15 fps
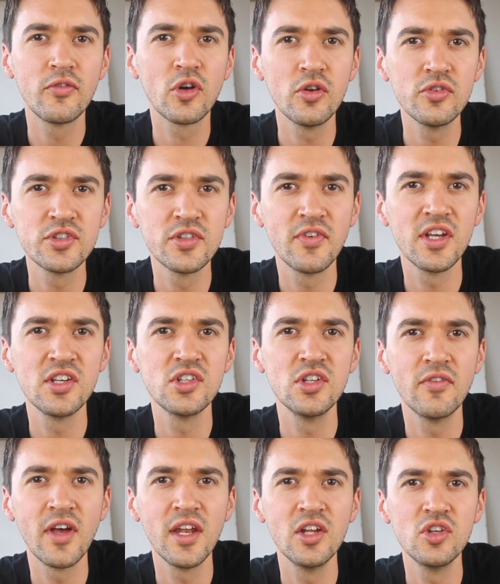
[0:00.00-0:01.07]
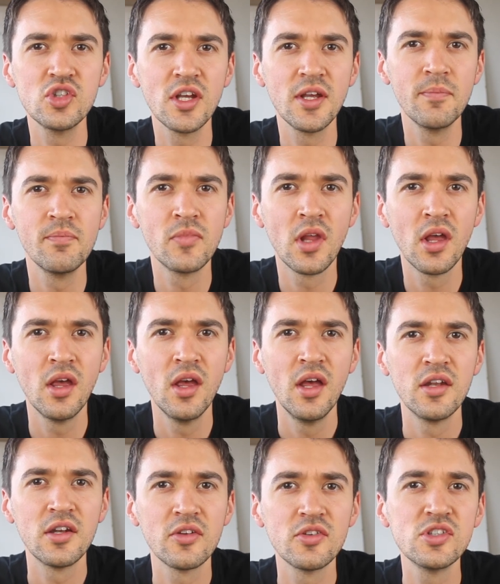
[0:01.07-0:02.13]
conservation of energy.
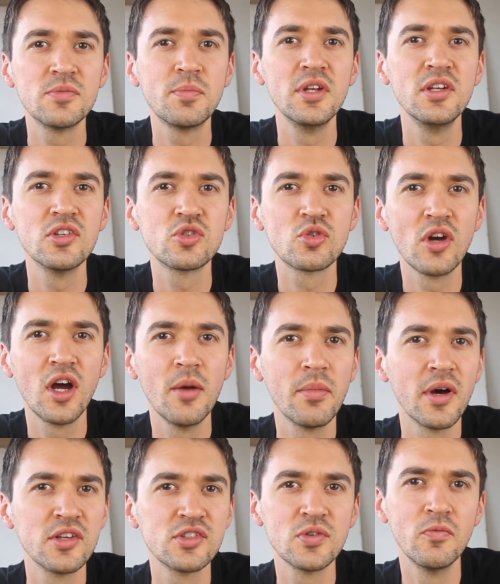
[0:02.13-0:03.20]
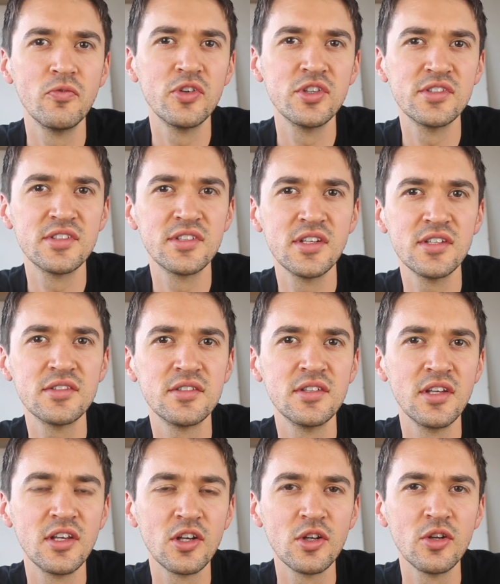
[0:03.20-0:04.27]
Now this has been described by some physicists,
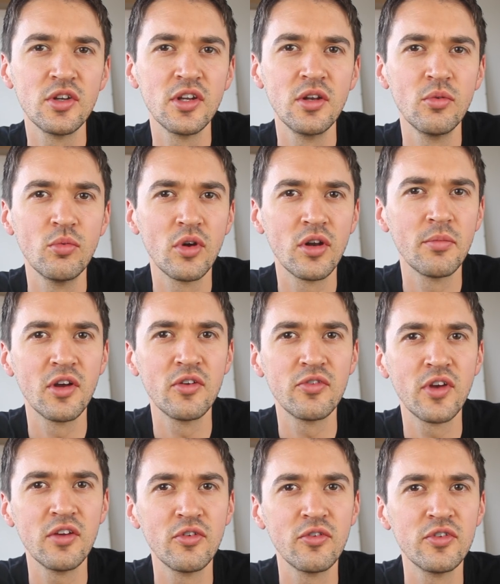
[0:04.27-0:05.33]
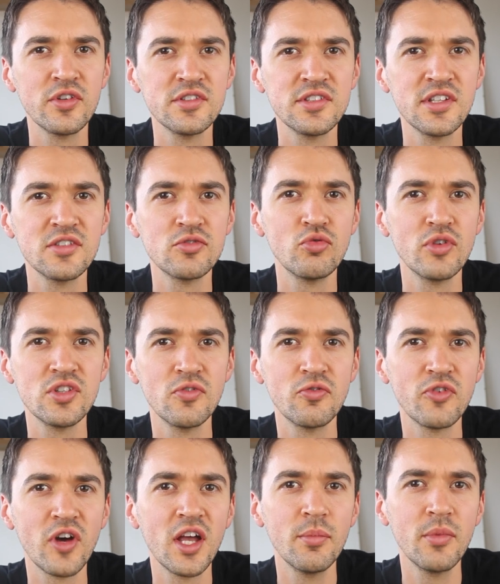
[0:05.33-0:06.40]
including one of my favourite physicists, Richard
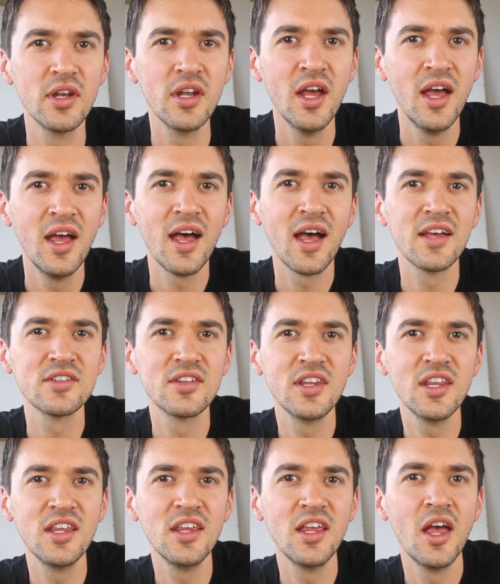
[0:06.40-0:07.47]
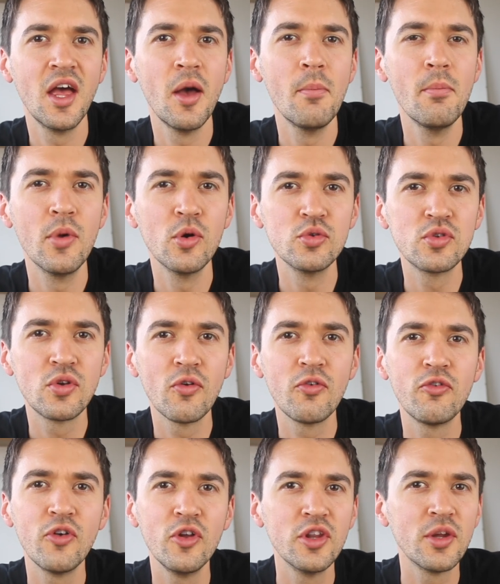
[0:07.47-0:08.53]
Feynman, as the most
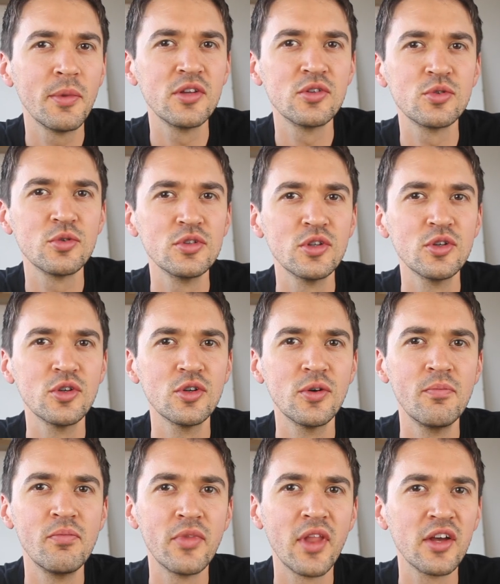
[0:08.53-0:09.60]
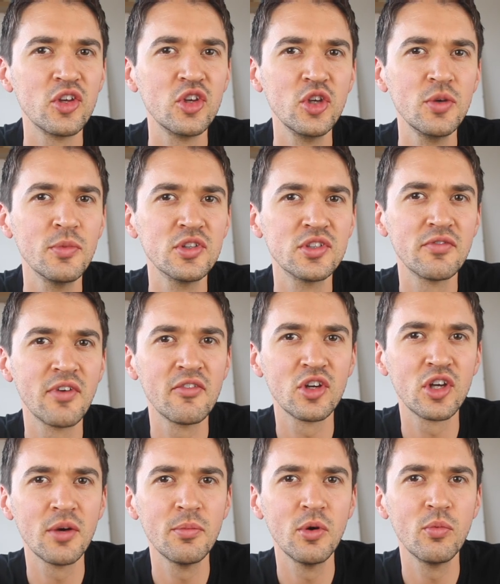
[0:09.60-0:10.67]
fundamental law that humans have ever
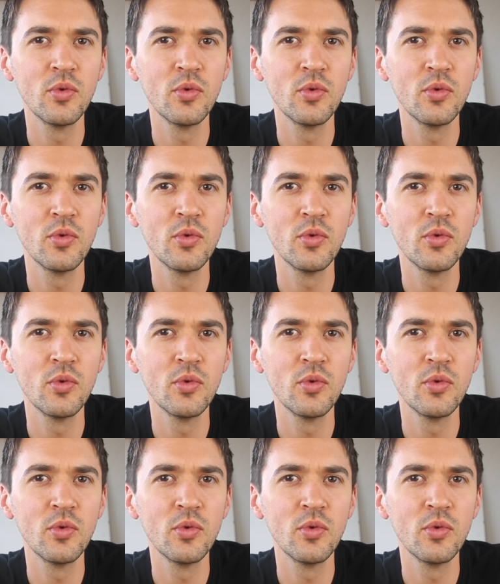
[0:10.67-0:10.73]
come up